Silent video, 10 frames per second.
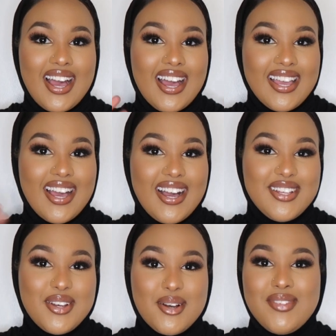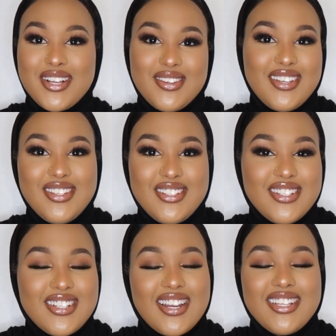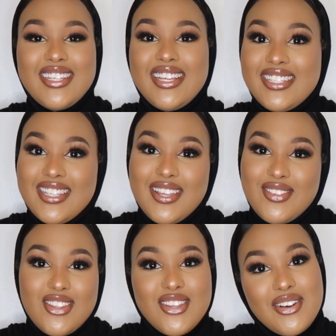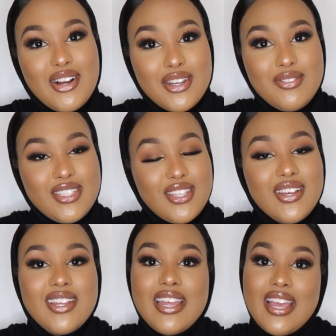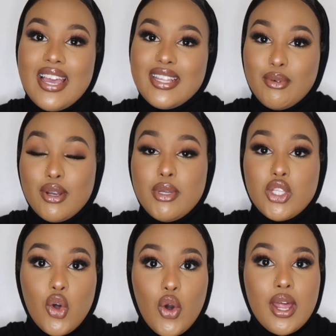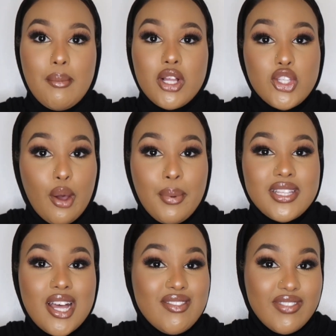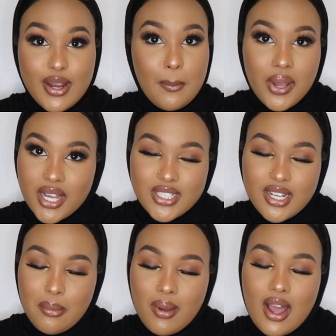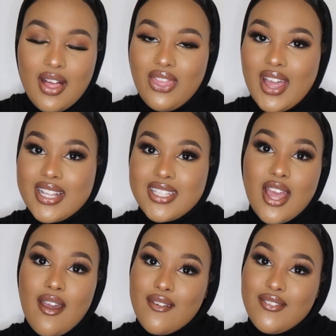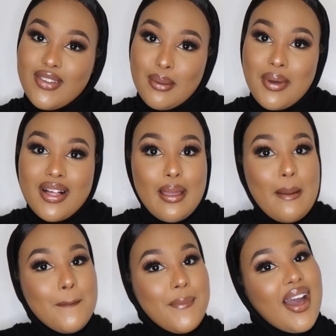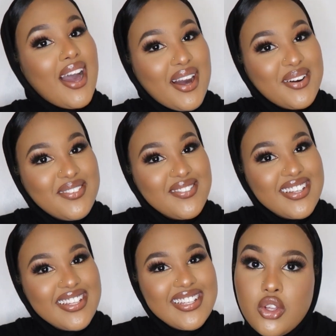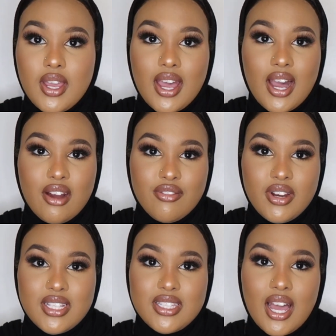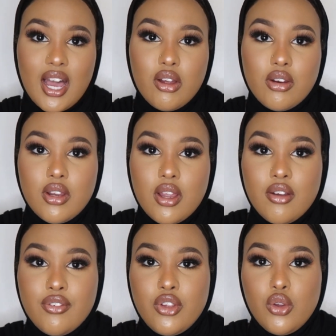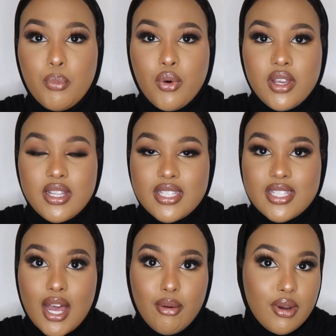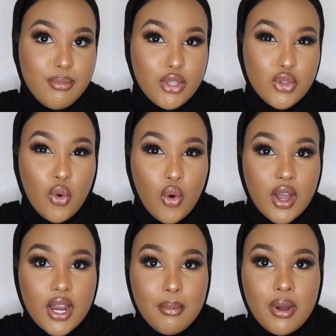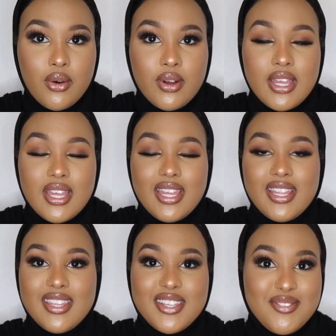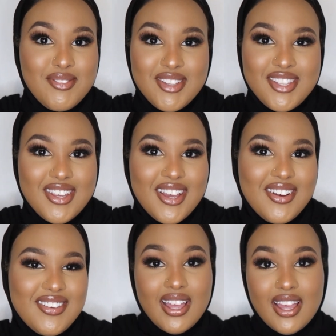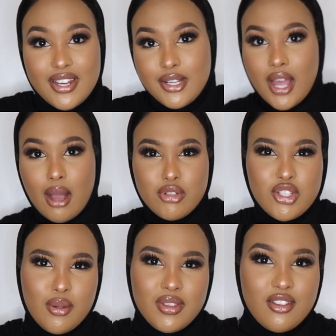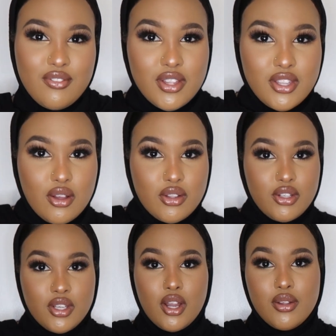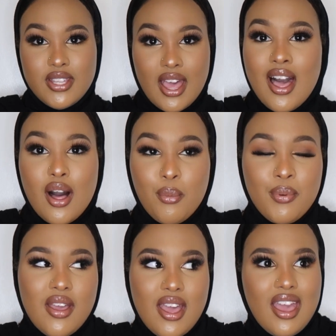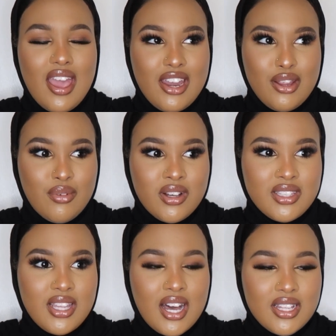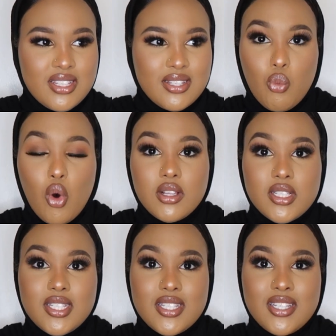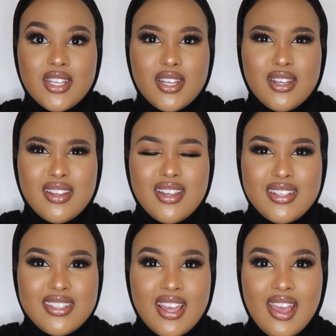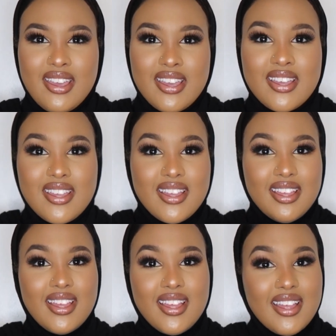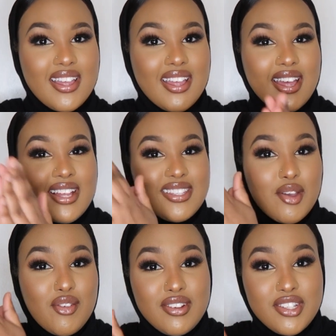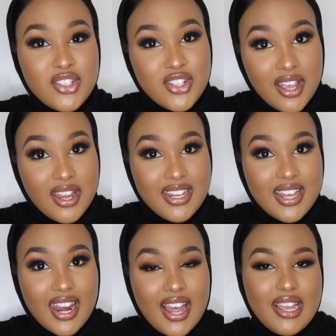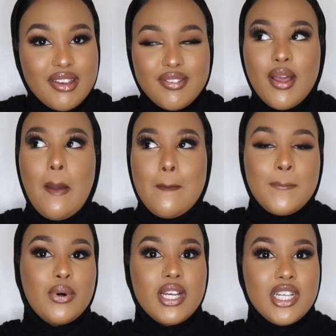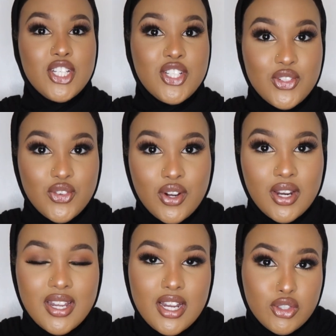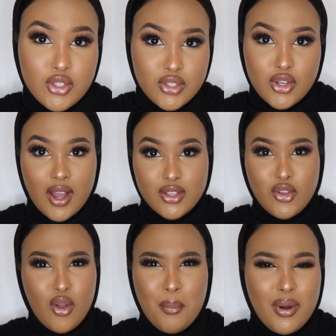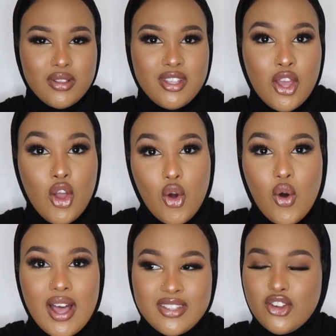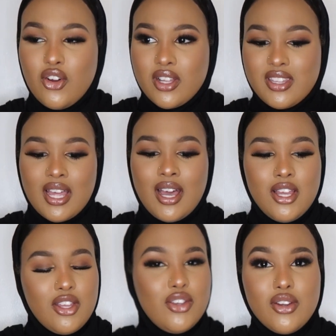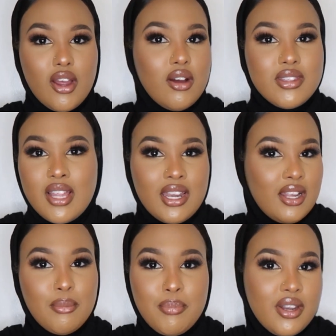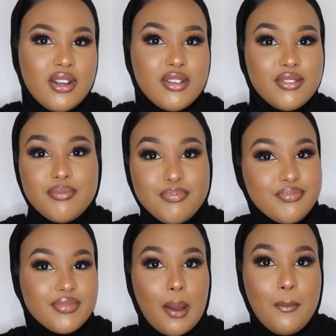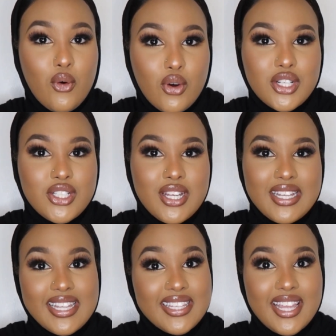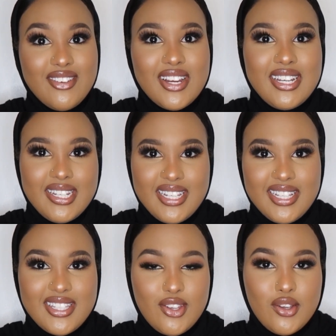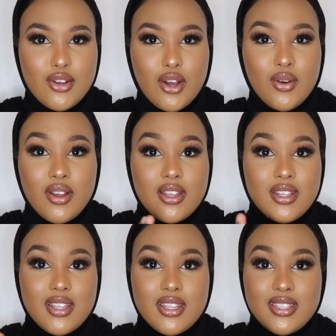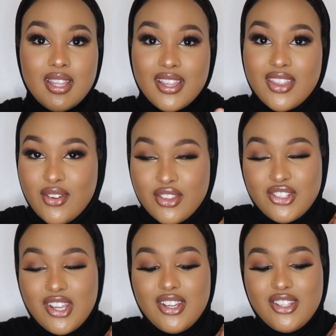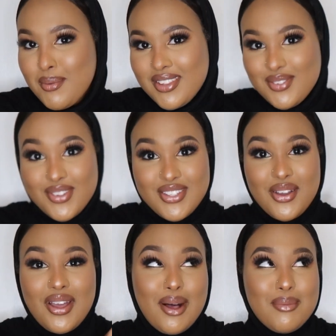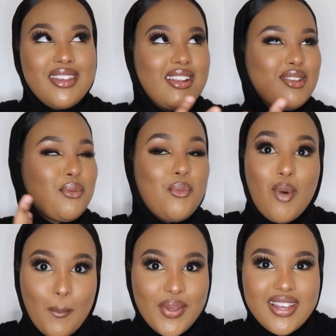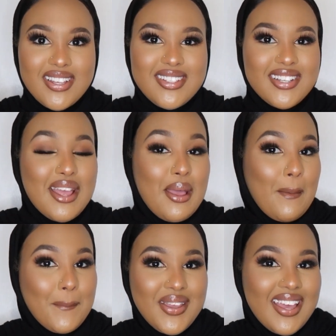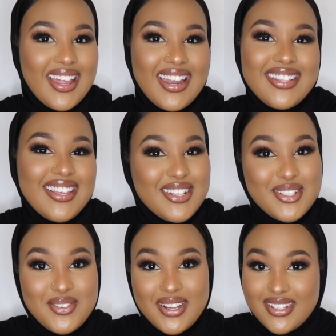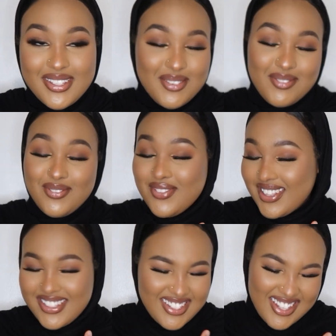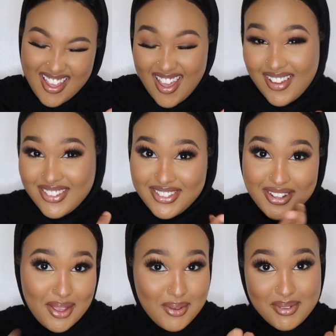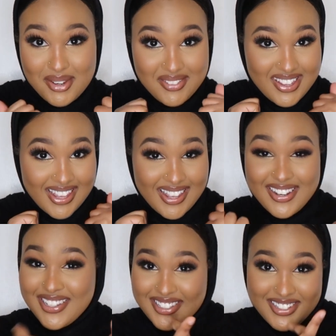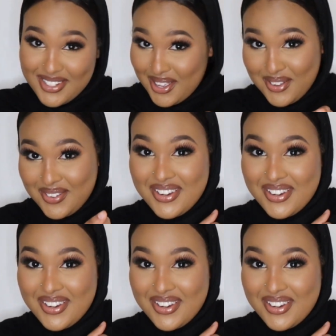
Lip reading: Hi guys, welcome back to my YouTube channel. So in today's video what I'm going to be doing is I'm going to be talking about a topic that I'm very passionate about, and that's female empowerment. So yeah, I've written down a few points that I'm going to be talking about in this video, and I'm just doing this video, you know, to help anyone that wants to take a different journey in life but is struggling and doesn't know how to go about it, or hasn't got that, you know, that little bit of that push that they really need to, you know, take that other journey. I hope this video helps at least one person. But yeah, let's get straight into the video. Do you know what I mean? Do you know